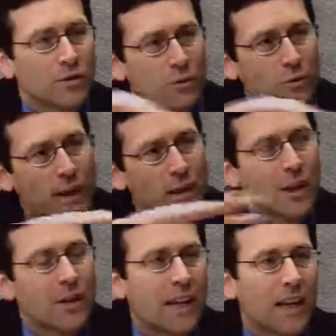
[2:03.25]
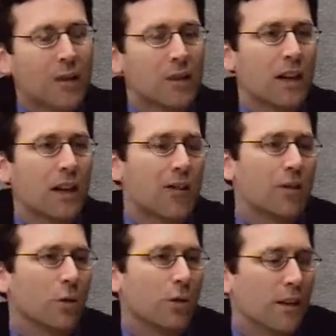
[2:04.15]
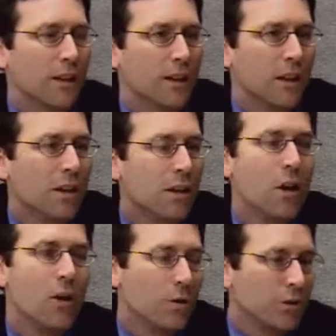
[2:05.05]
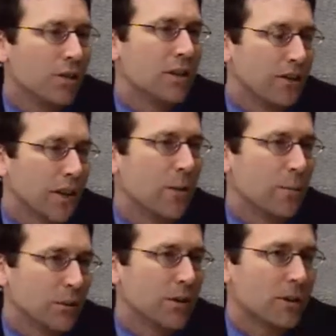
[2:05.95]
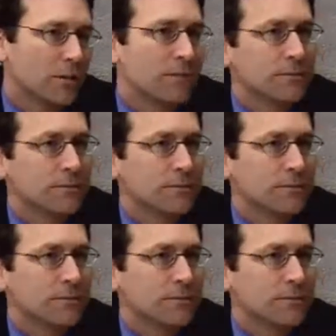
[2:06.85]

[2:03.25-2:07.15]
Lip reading: So right along the county line at the north end, all those cities I represent.